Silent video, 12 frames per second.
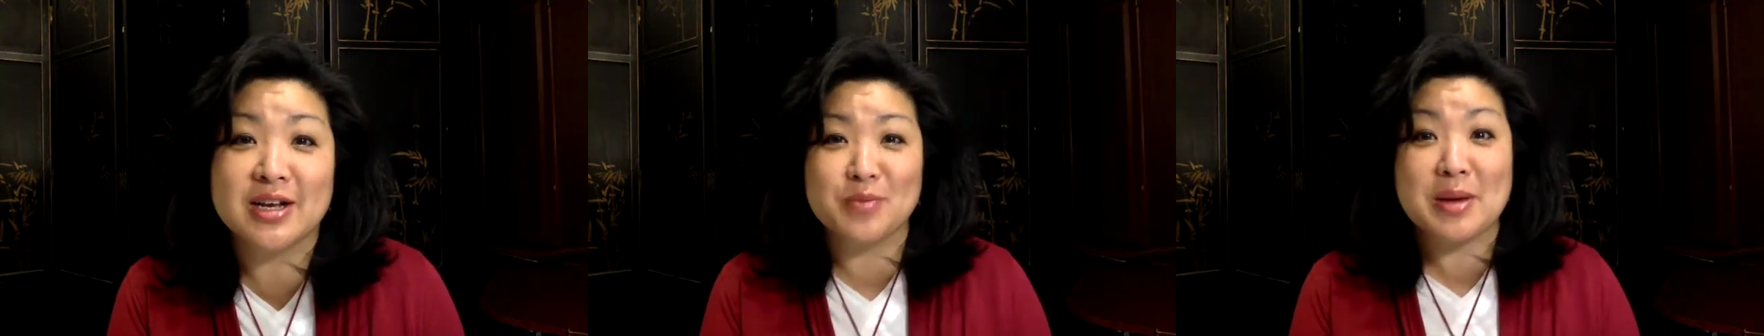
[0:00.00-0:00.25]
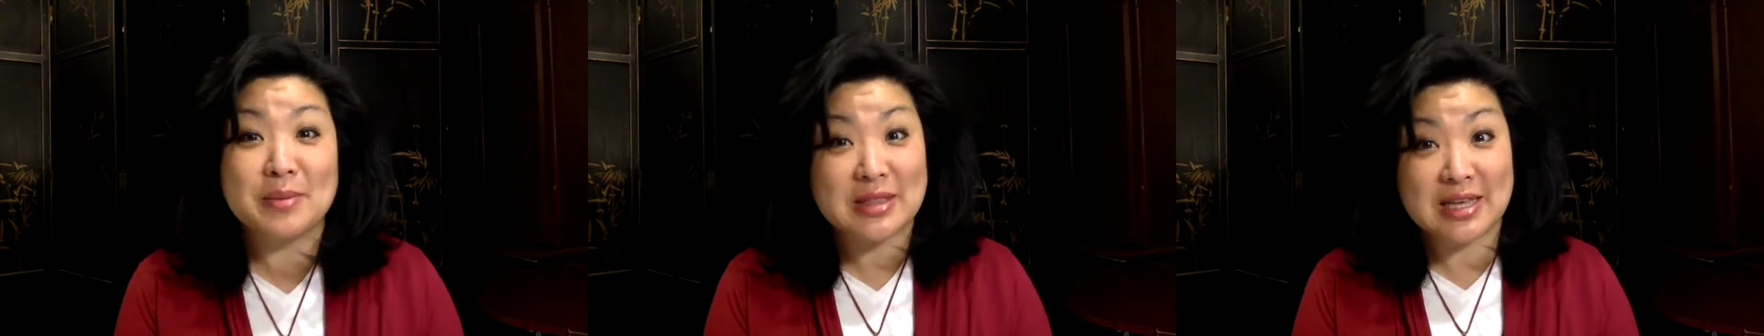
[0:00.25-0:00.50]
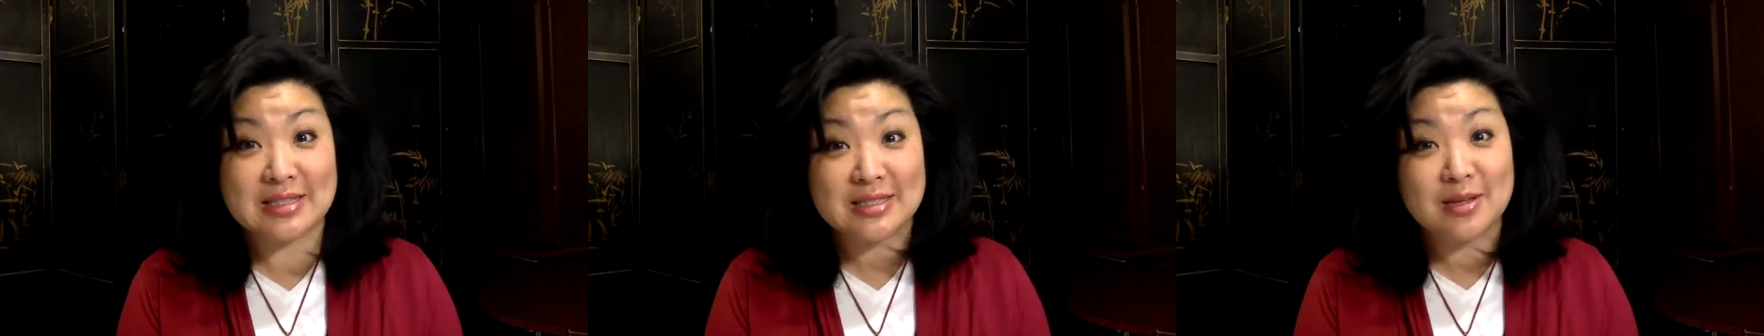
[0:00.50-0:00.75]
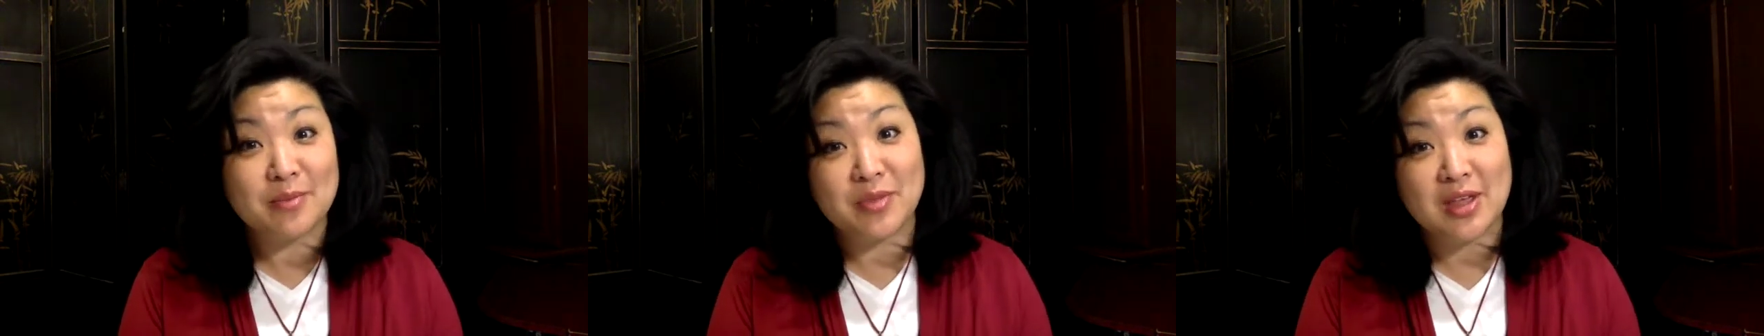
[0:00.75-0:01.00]
Maybe that's
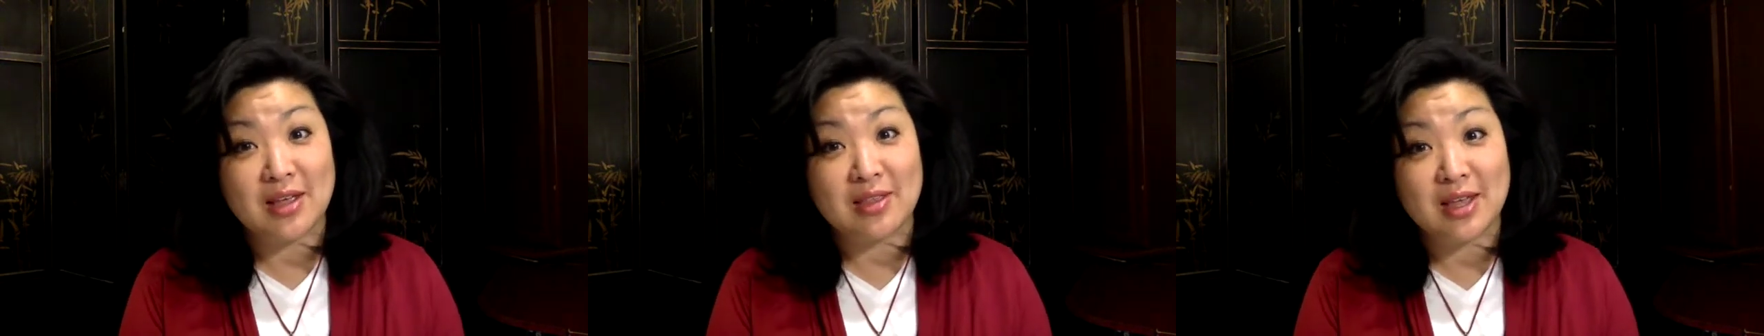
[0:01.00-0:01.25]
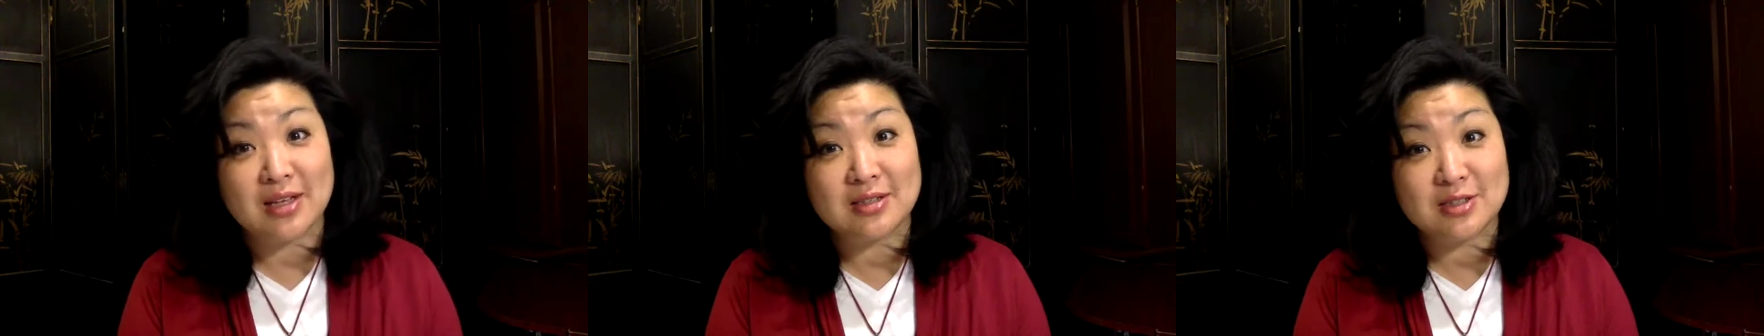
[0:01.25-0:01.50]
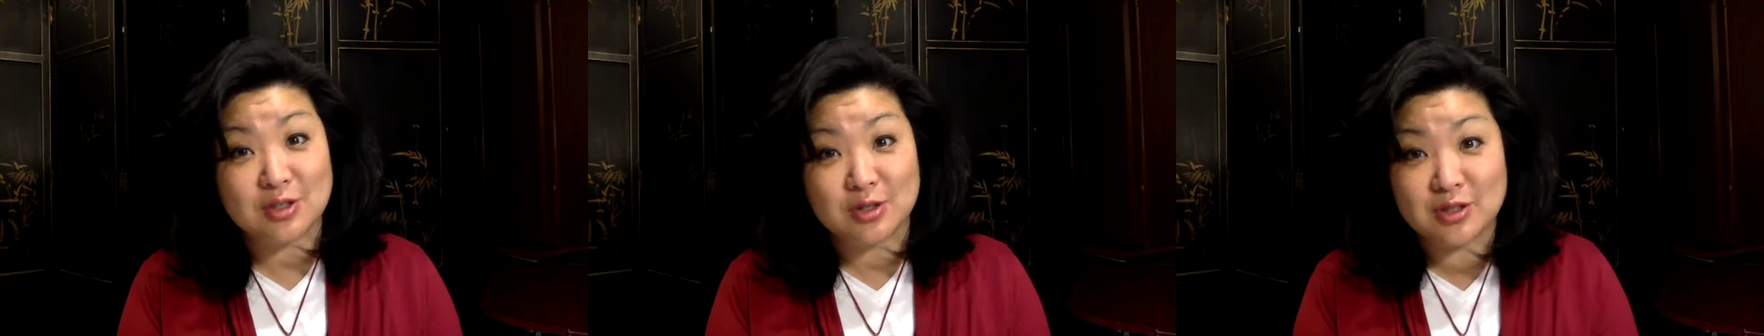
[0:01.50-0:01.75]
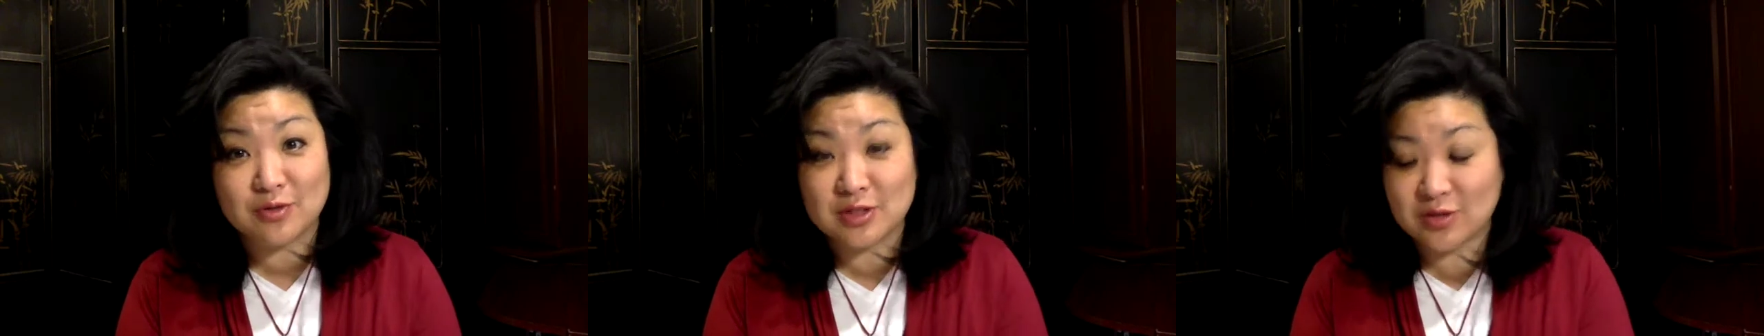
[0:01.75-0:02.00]
something that
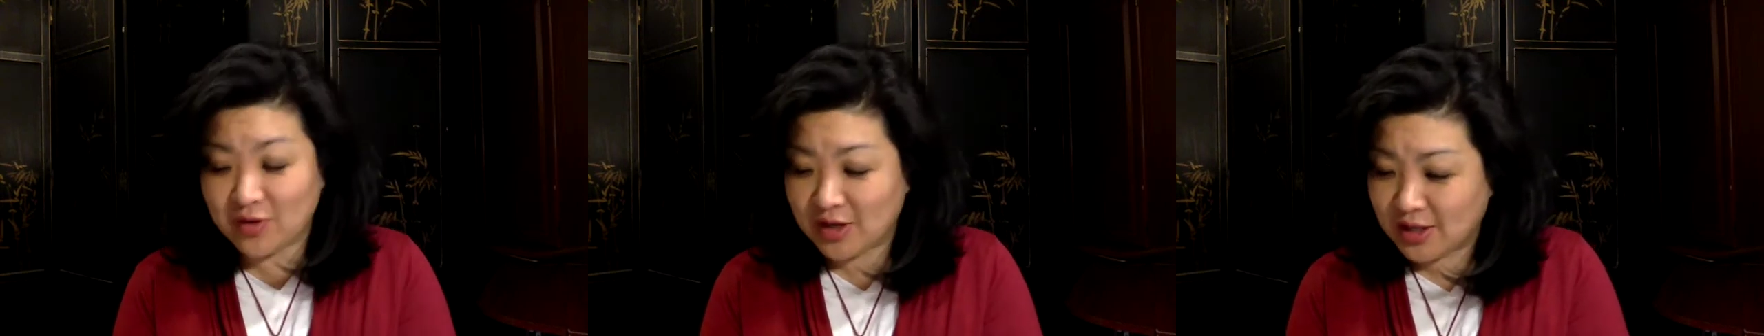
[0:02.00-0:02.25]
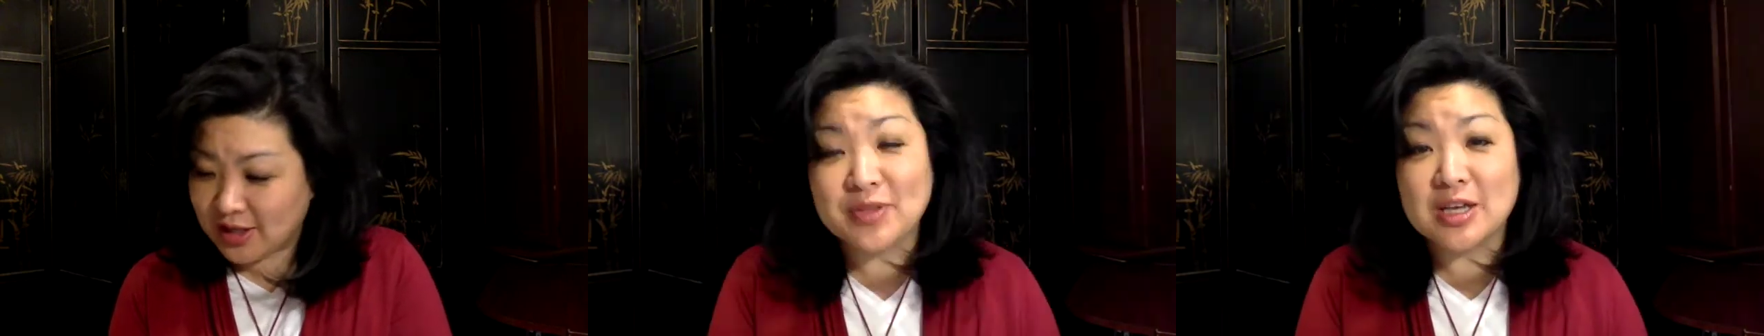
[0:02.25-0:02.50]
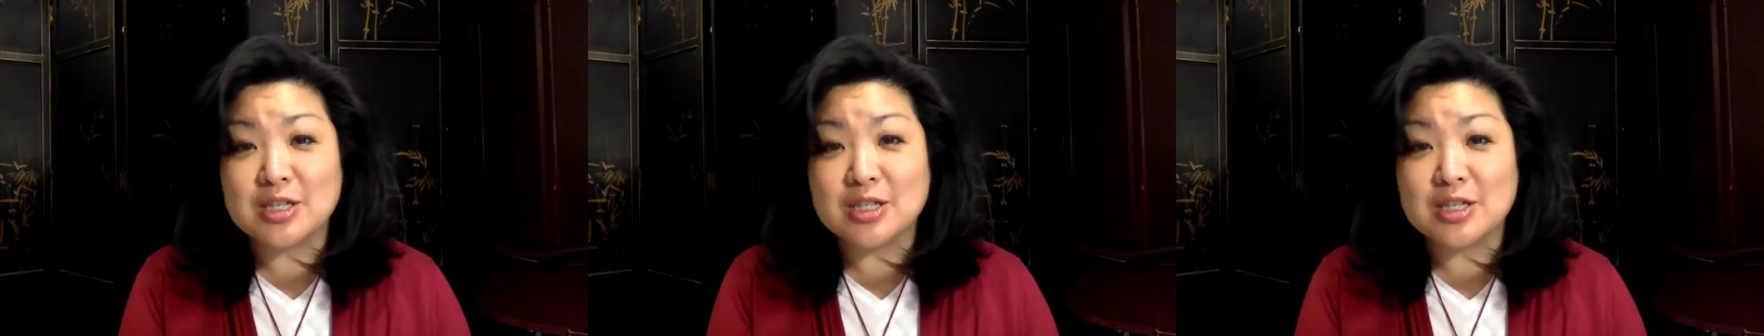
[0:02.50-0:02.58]
Joseph was feeling.